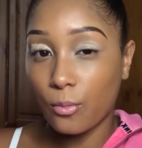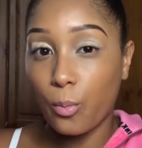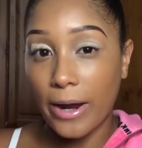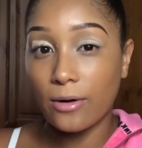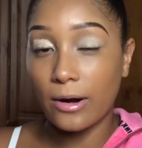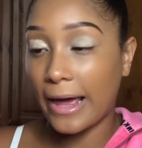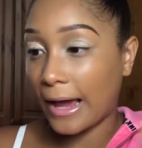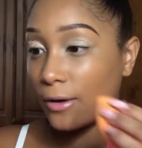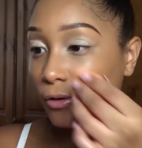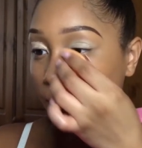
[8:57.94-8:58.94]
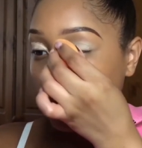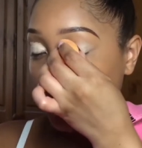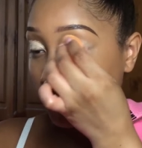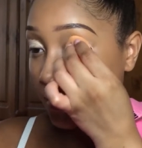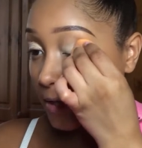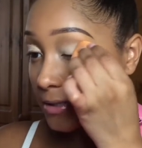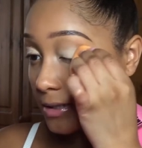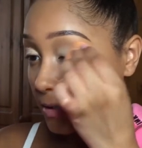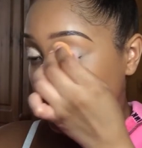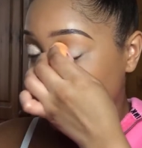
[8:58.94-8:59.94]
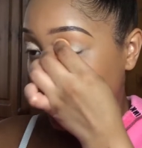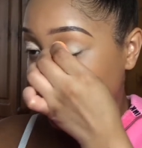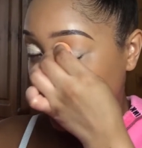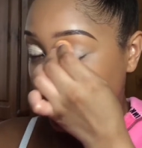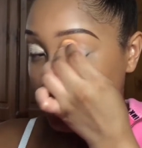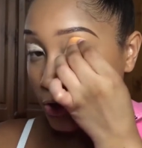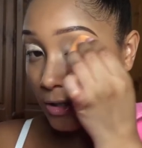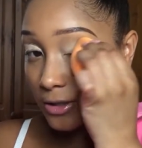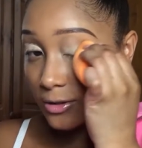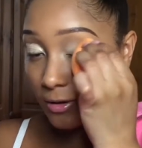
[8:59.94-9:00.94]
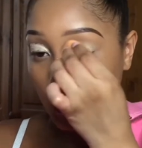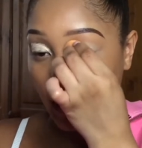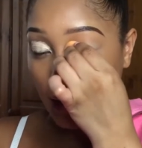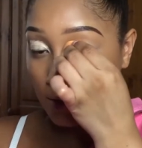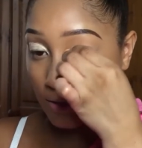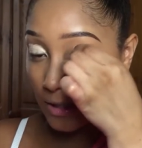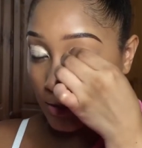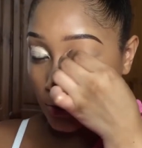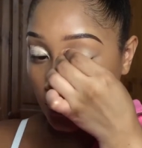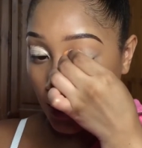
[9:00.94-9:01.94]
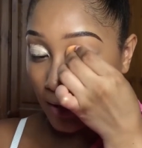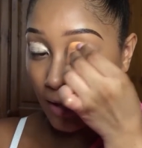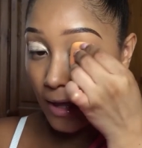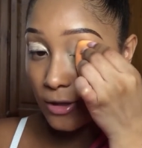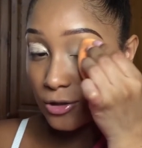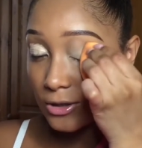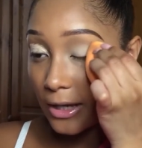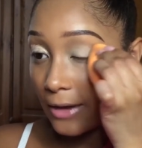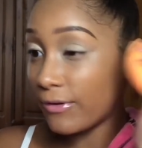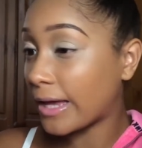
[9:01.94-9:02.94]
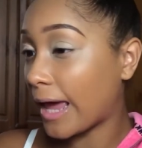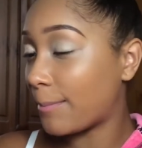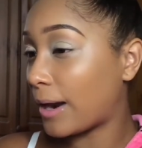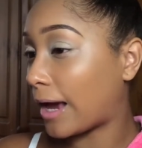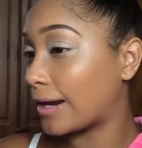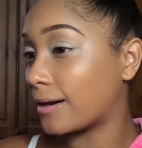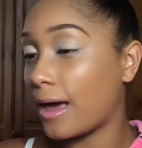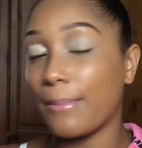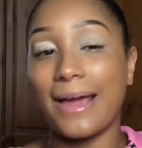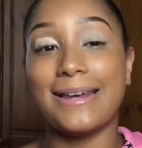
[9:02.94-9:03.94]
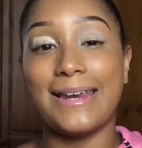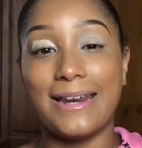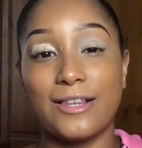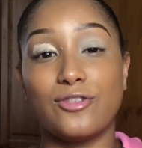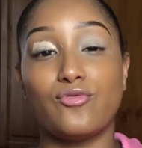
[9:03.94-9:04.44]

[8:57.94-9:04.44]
went on, like, I looked for the lyrics because I needed to know the song. Like, I just needed to, like, so if it came, like, in a club, I needed to